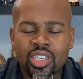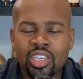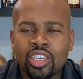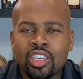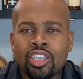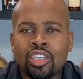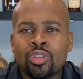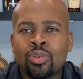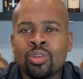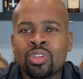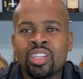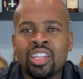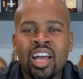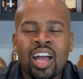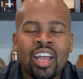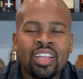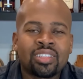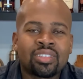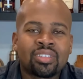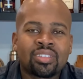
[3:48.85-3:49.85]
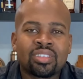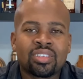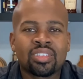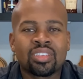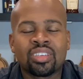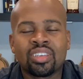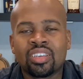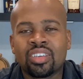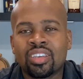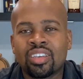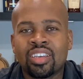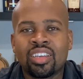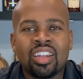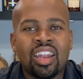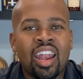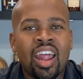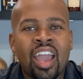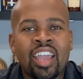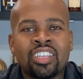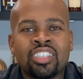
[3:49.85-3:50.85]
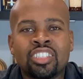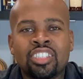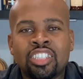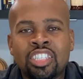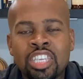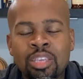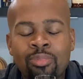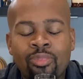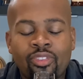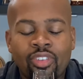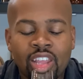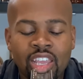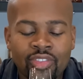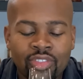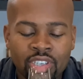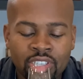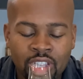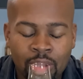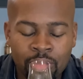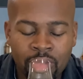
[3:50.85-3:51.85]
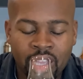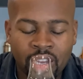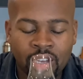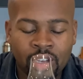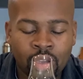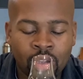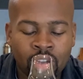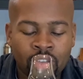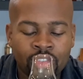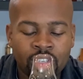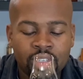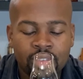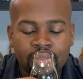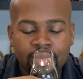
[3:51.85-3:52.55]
you know, that nice deep flavors I'm getting out of it.